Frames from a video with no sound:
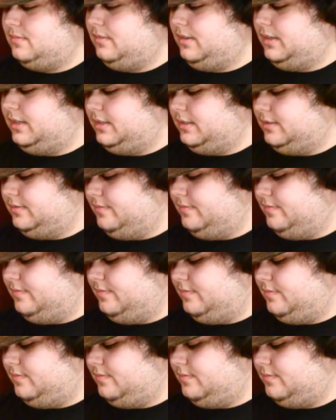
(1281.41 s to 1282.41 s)
Well,
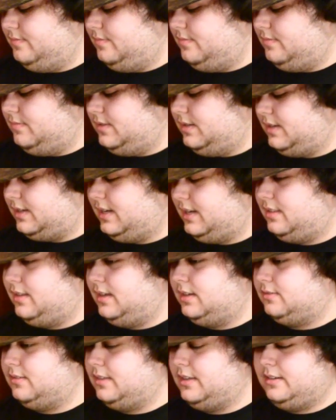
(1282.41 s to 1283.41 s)
okay,
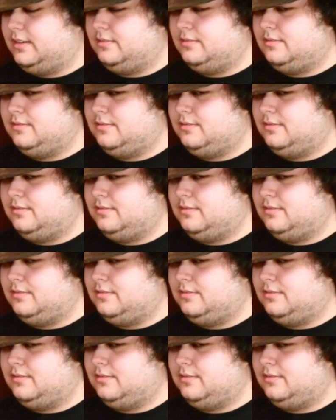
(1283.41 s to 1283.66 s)
thanks for that.